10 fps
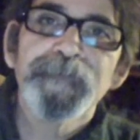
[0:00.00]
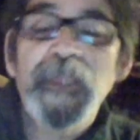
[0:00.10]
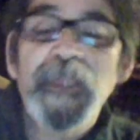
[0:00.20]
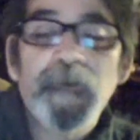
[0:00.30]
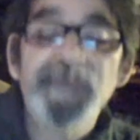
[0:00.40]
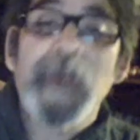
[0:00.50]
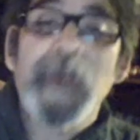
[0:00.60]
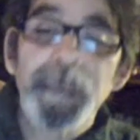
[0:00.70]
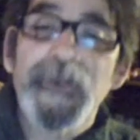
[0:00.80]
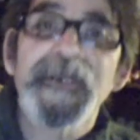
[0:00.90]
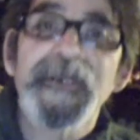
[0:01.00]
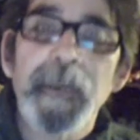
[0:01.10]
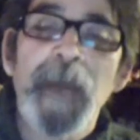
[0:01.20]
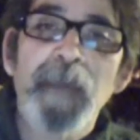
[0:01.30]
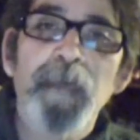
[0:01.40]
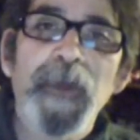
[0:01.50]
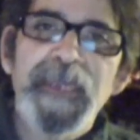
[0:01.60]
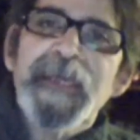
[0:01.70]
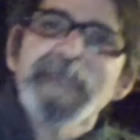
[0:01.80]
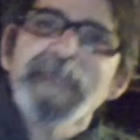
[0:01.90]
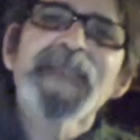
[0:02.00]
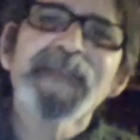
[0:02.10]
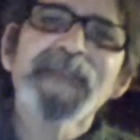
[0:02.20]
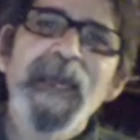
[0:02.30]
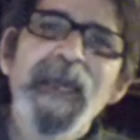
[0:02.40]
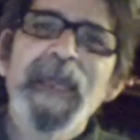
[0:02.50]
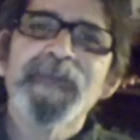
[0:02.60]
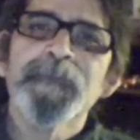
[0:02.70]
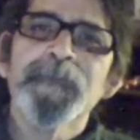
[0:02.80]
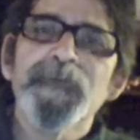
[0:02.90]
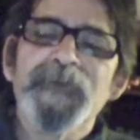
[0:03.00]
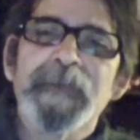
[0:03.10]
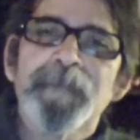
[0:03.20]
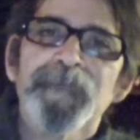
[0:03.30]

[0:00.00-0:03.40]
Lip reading: No, he said, I'm going to die my way. He's like the guy in the movie.